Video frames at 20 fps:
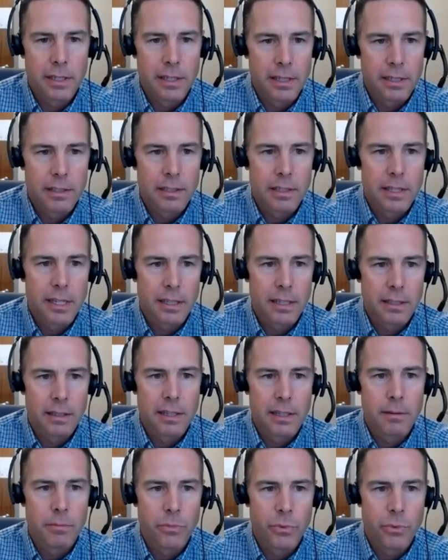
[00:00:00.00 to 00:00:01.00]
and it's taken
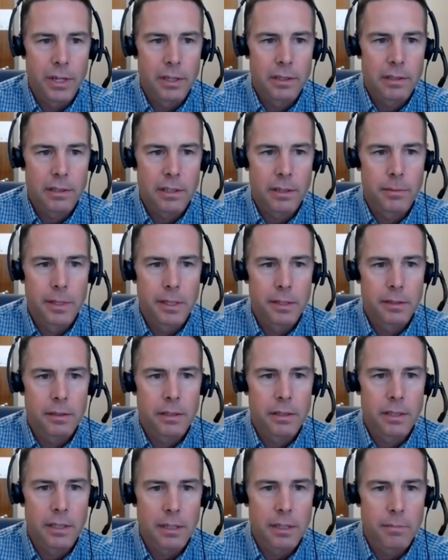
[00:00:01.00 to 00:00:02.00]
them weeks to
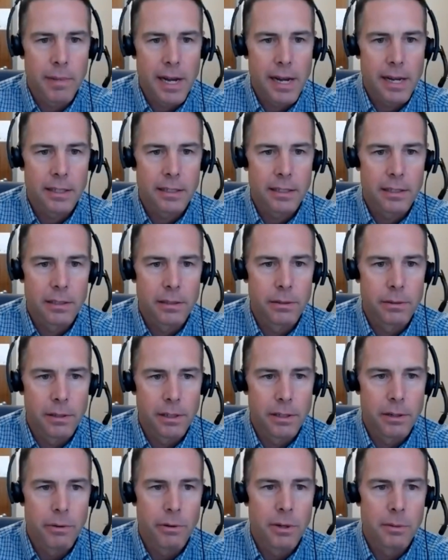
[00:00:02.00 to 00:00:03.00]
months to get back to
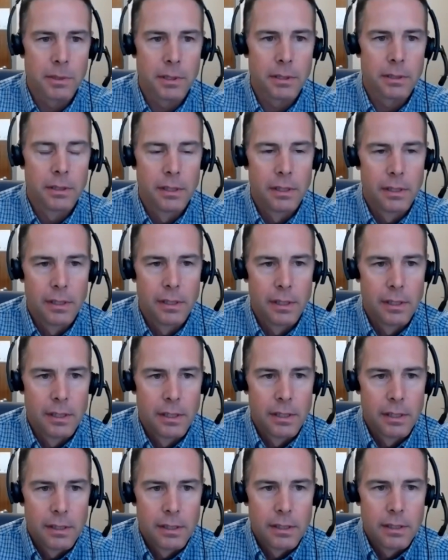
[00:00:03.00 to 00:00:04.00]
a normal
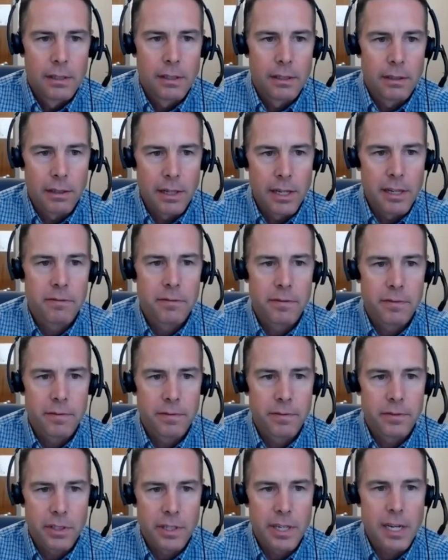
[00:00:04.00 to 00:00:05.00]

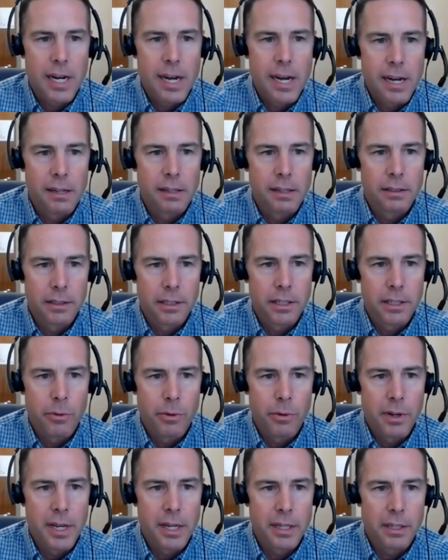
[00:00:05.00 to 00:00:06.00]
lifestyle, you know,
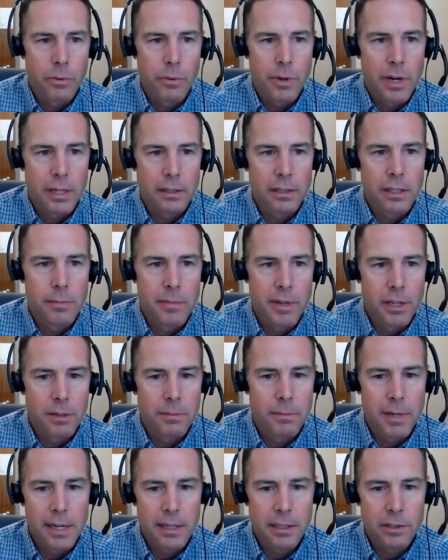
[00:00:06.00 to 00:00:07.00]
where they can walk to the
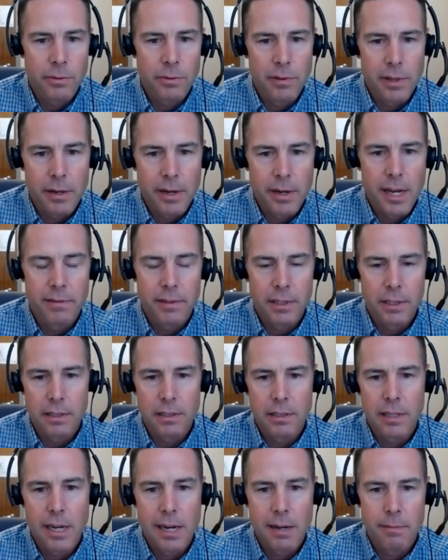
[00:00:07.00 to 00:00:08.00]
mailbox without having to
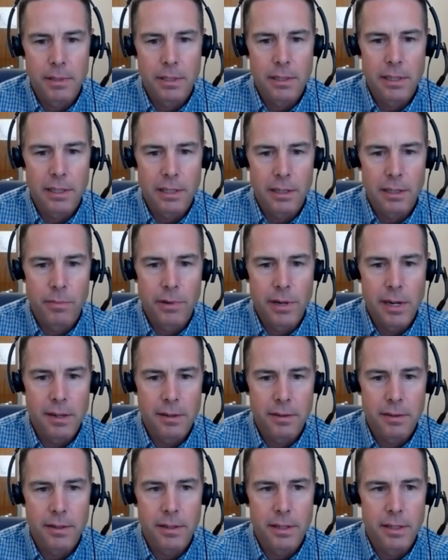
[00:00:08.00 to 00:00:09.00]
stop and take a
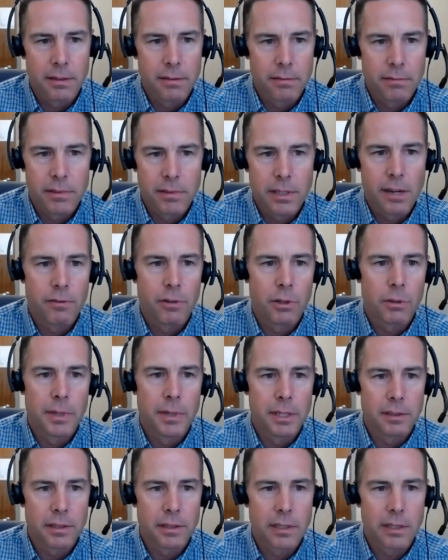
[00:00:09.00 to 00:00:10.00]
breath and several
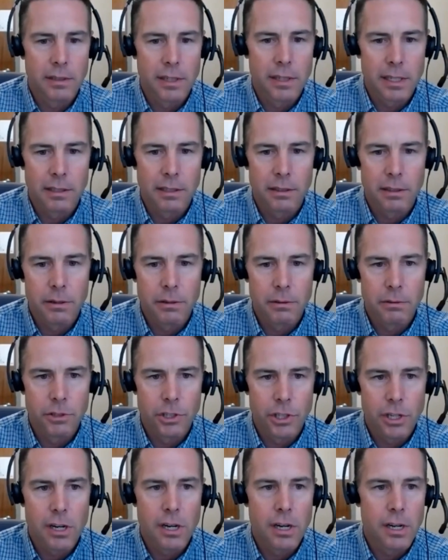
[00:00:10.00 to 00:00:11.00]
months till they can go
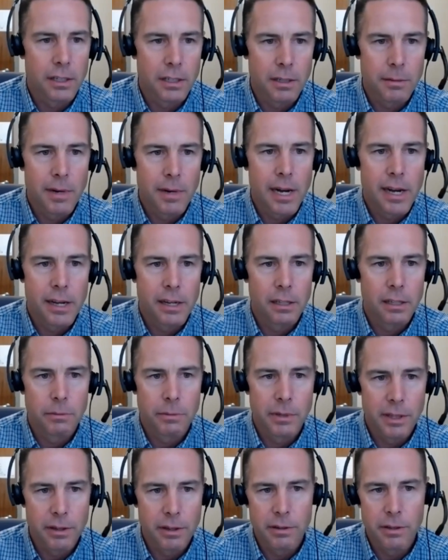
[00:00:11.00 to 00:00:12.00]
jog a mile
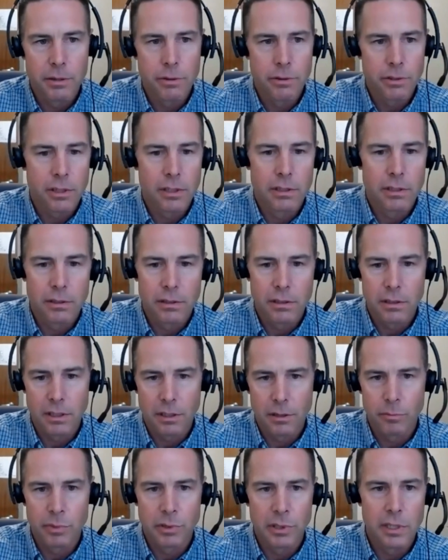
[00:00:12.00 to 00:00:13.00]
when they're used to, to
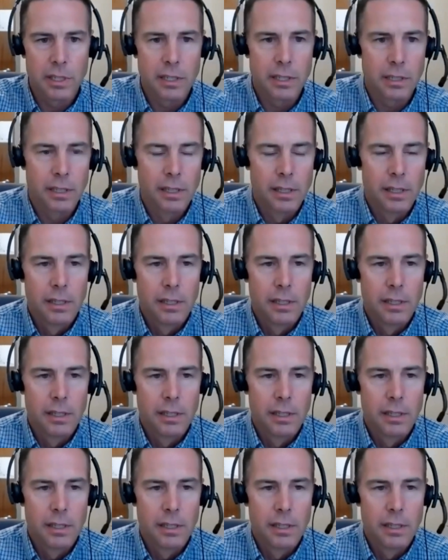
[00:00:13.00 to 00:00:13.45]
completing